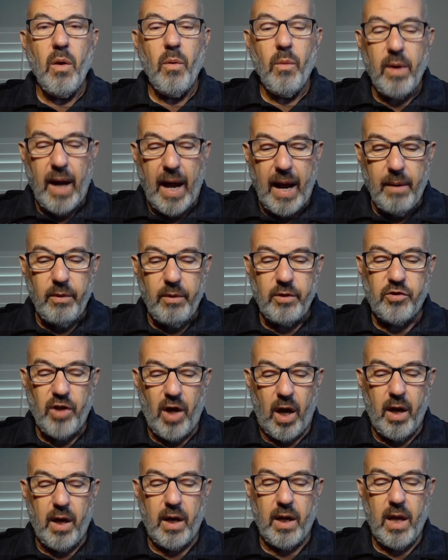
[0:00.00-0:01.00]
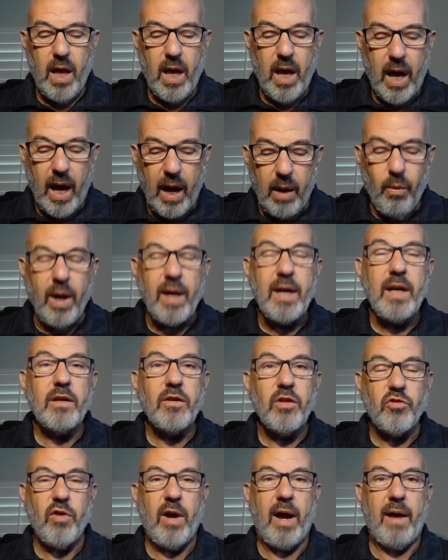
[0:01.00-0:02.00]
When I was young, I wanted
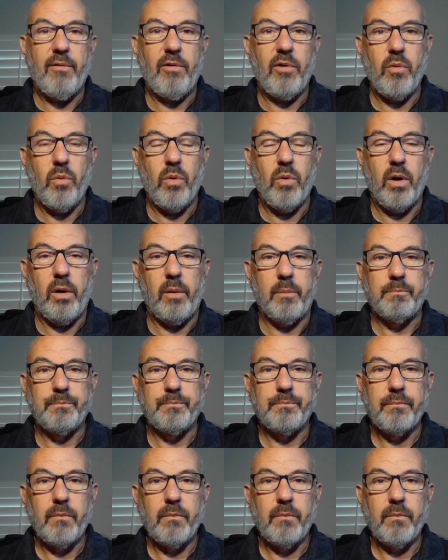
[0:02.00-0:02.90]
to travel the world.